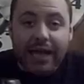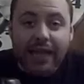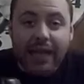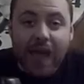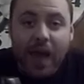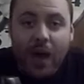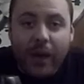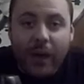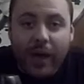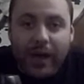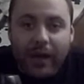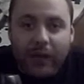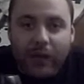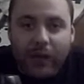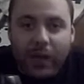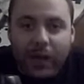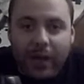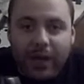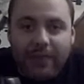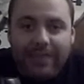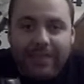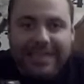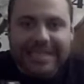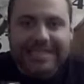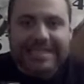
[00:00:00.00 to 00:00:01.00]
Hello and
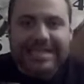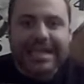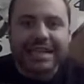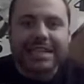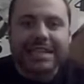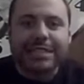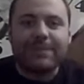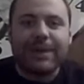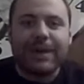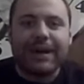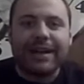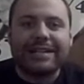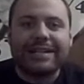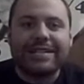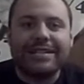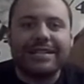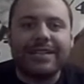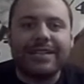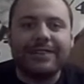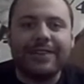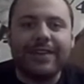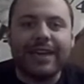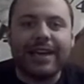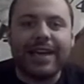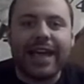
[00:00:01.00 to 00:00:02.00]
welcome to the Taste Spot
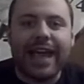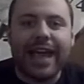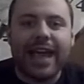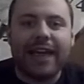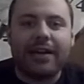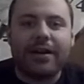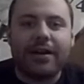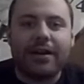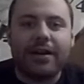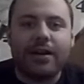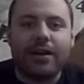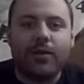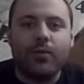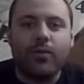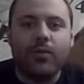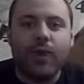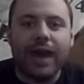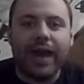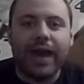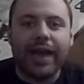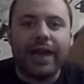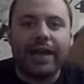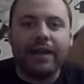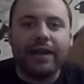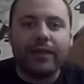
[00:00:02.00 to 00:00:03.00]
TV and our
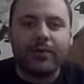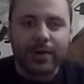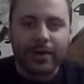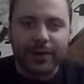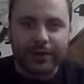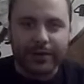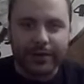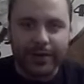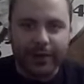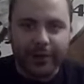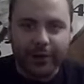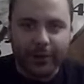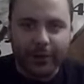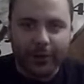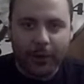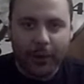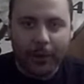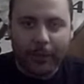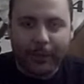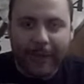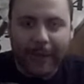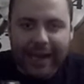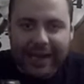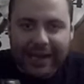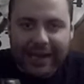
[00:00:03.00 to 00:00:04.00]
wine
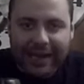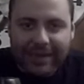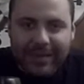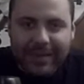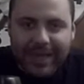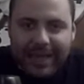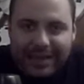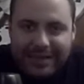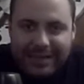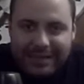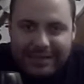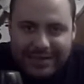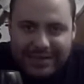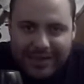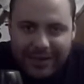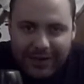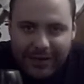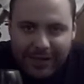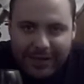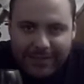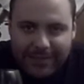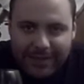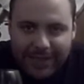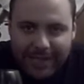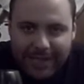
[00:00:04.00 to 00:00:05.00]
review. My name is
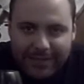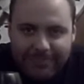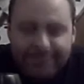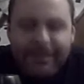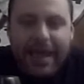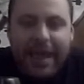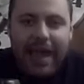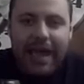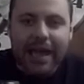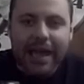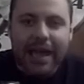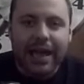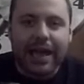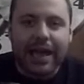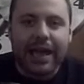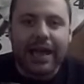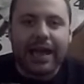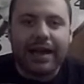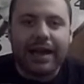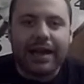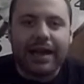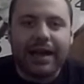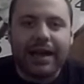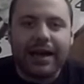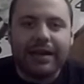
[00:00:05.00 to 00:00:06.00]
Tony V,
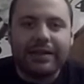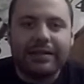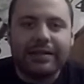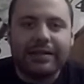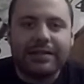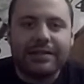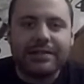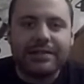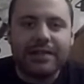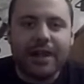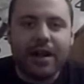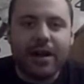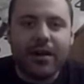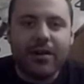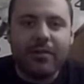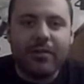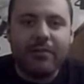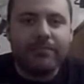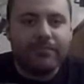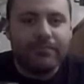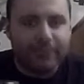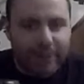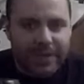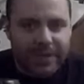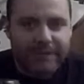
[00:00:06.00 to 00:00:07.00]
and on this
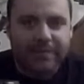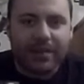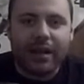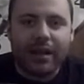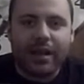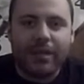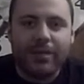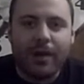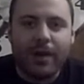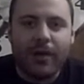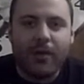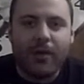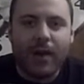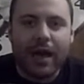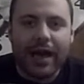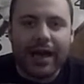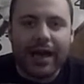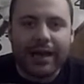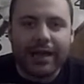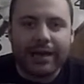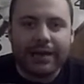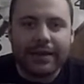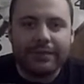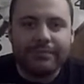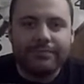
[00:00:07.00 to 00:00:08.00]
show we talk about
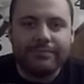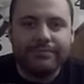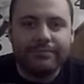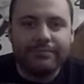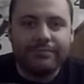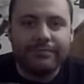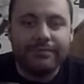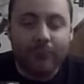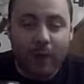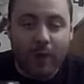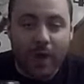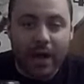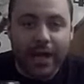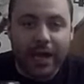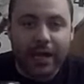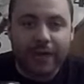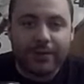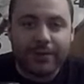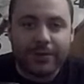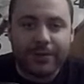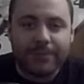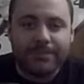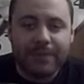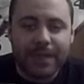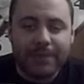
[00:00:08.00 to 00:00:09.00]
wine.
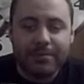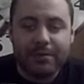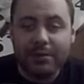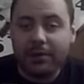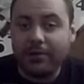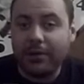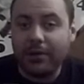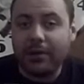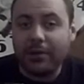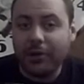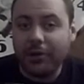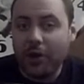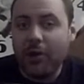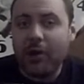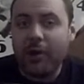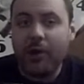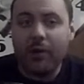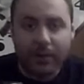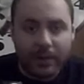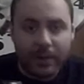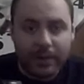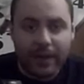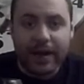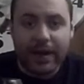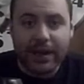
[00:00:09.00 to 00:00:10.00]
Wine for people who don't know a
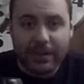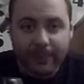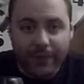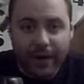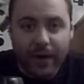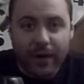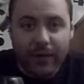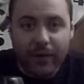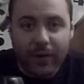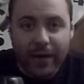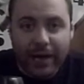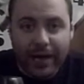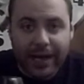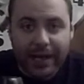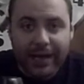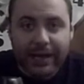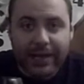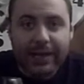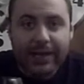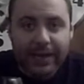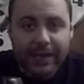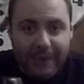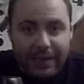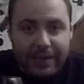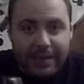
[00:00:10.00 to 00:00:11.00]
whole lot about wine,
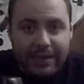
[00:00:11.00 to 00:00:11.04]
